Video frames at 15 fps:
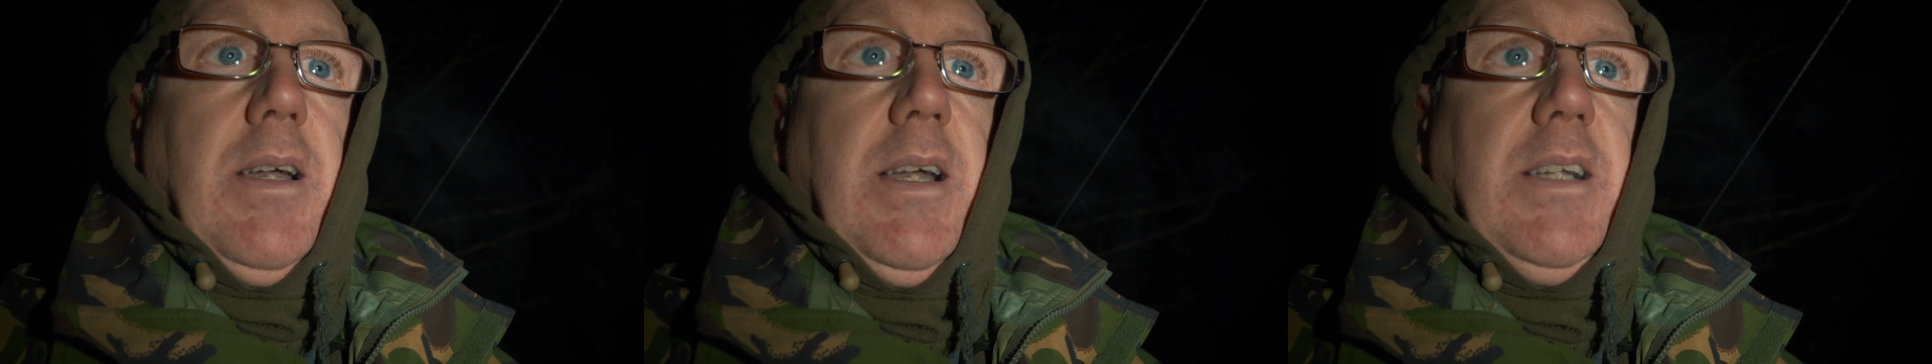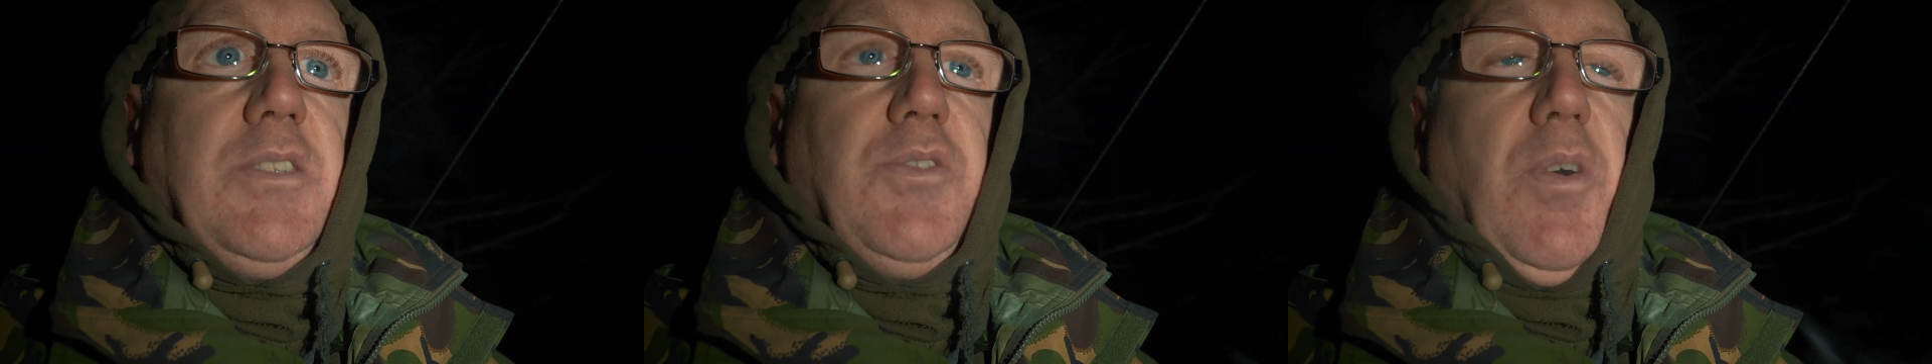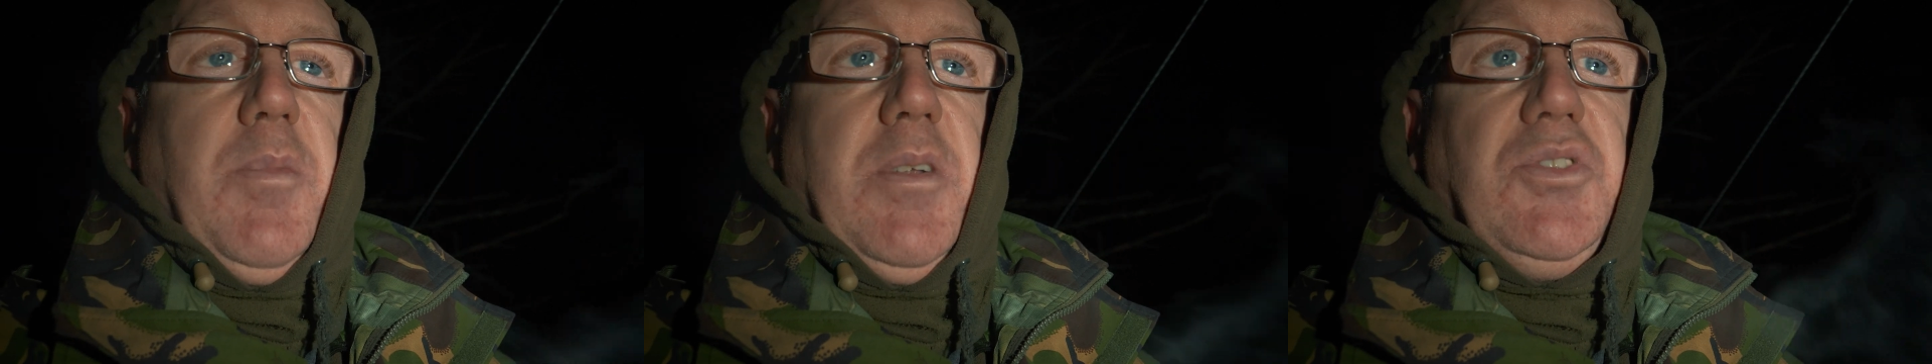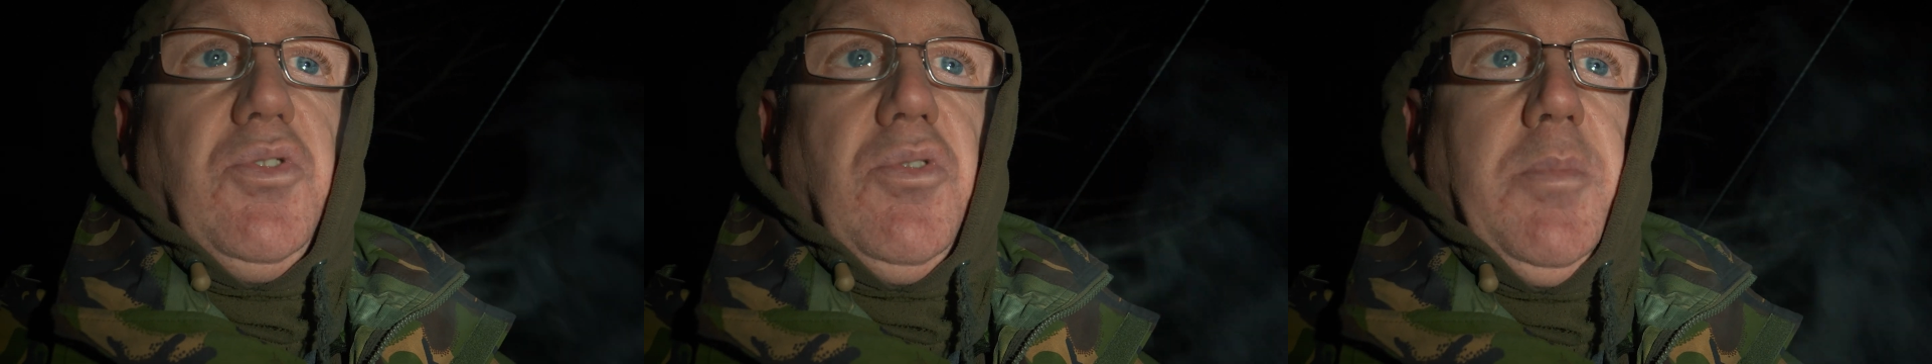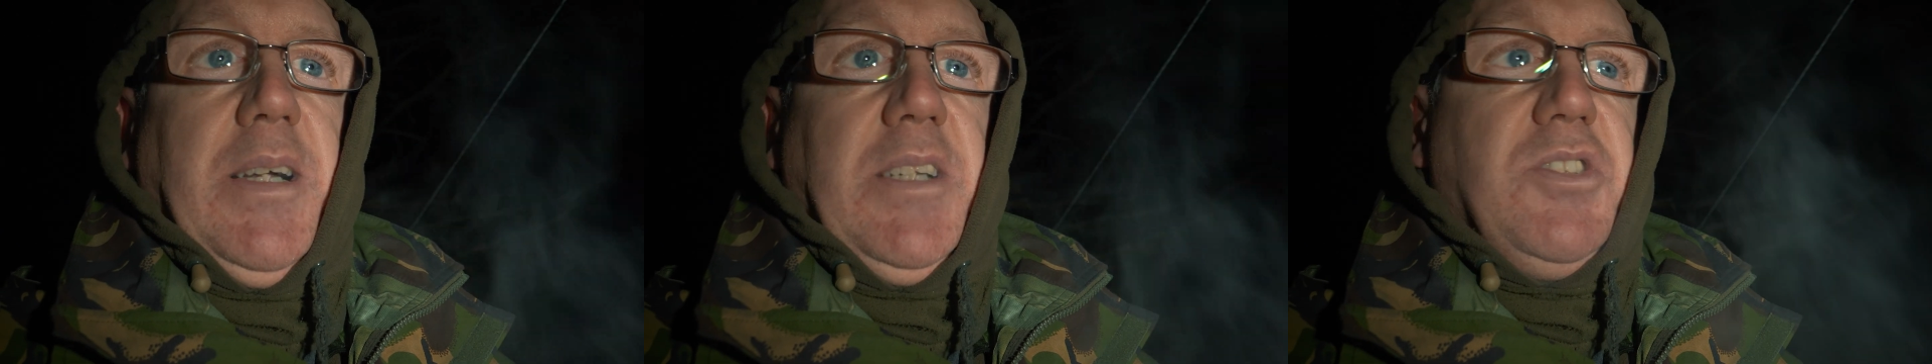It's from the
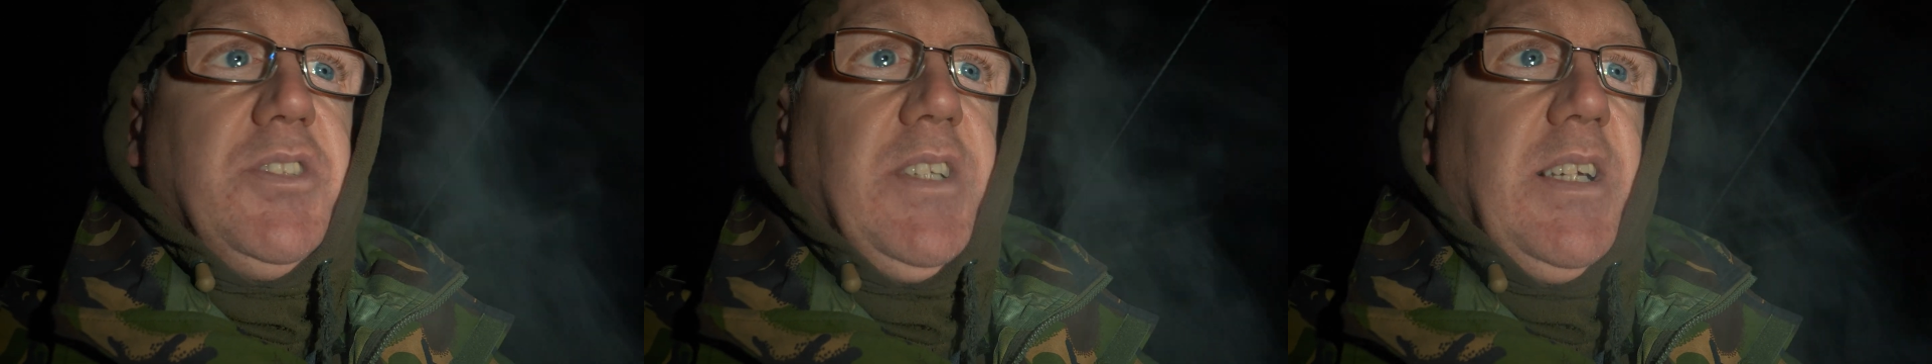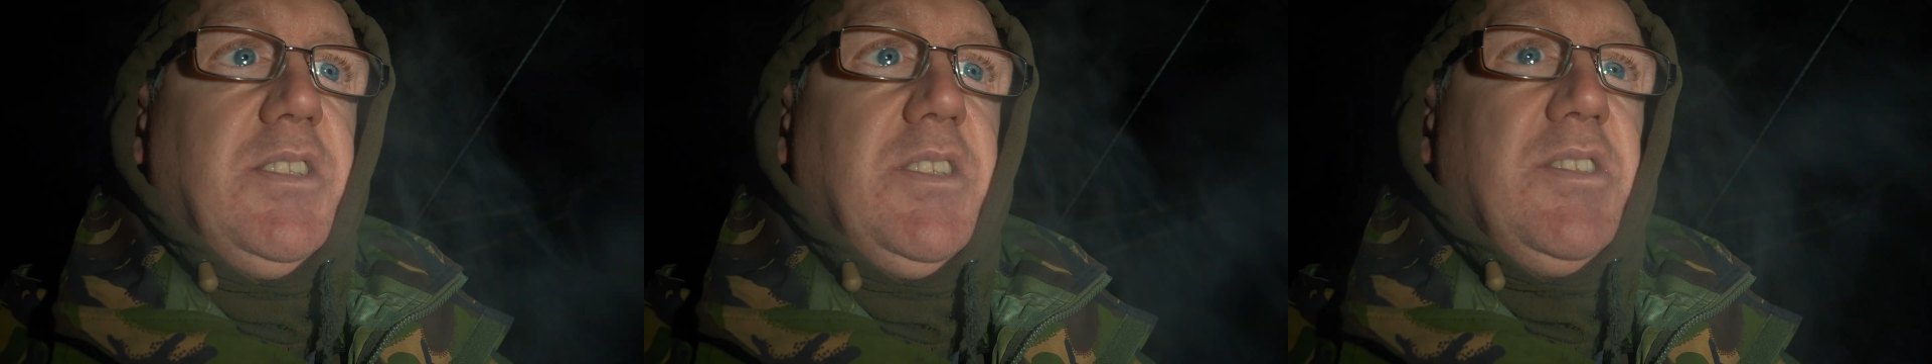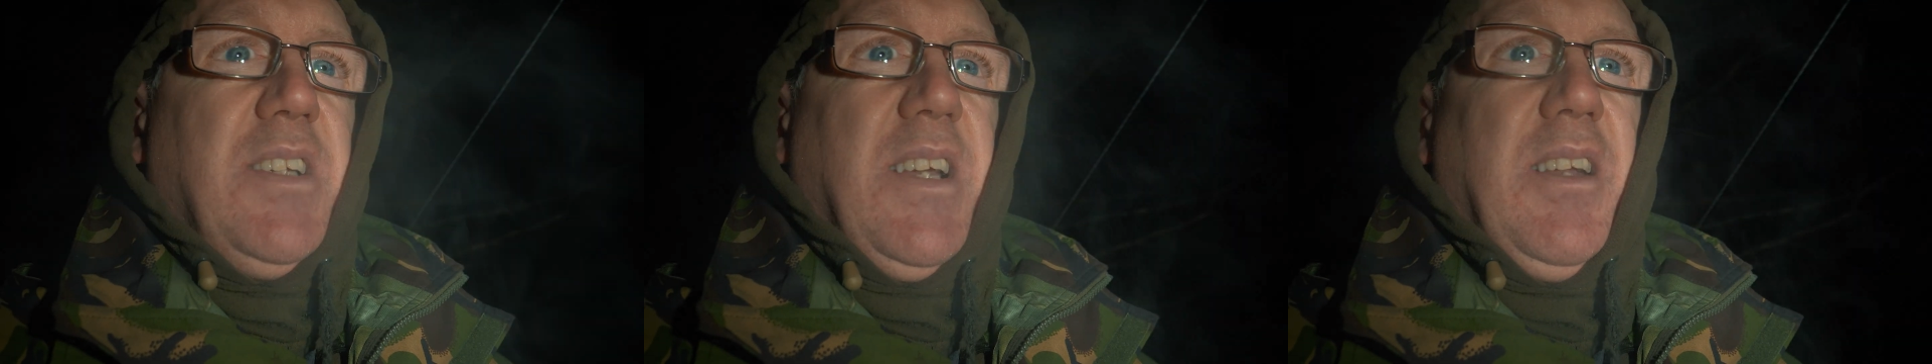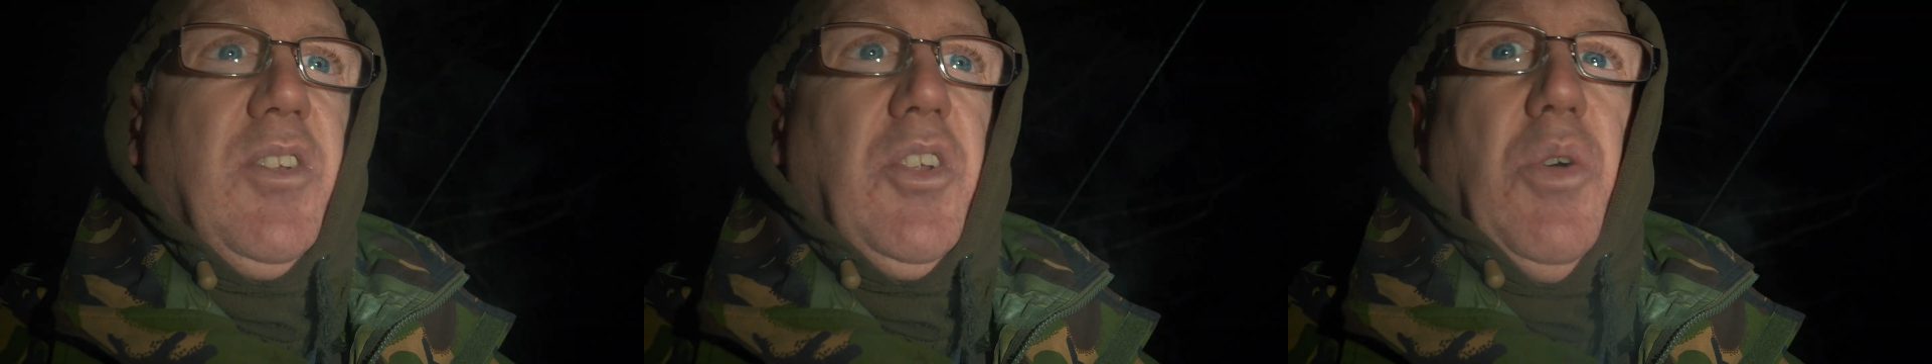Zoom H6, it's like